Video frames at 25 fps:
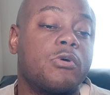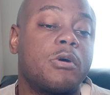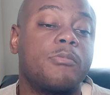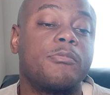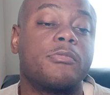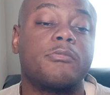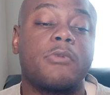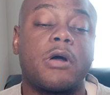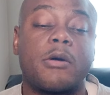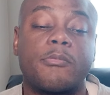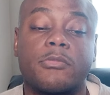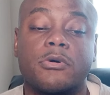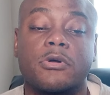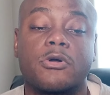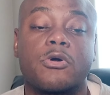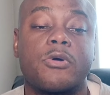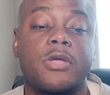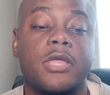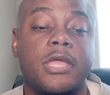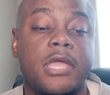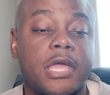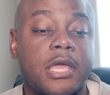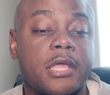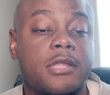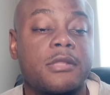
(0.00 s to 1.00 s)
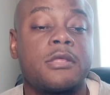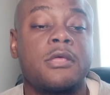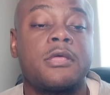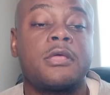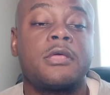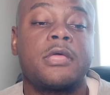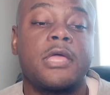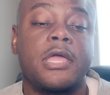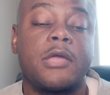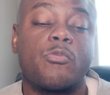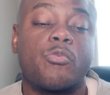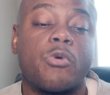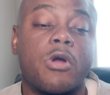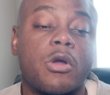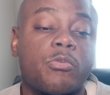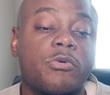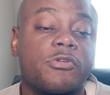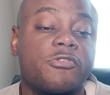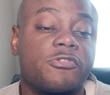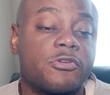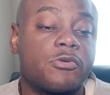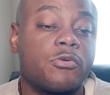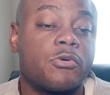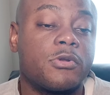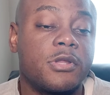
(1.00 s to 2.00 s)
I'm going to go ahead and work
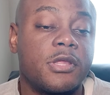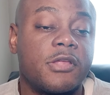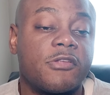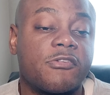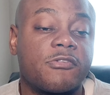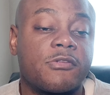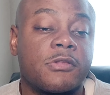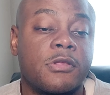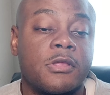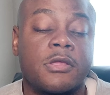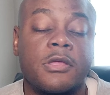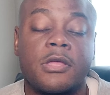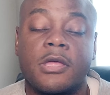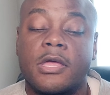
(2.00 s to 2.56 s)
with you on this.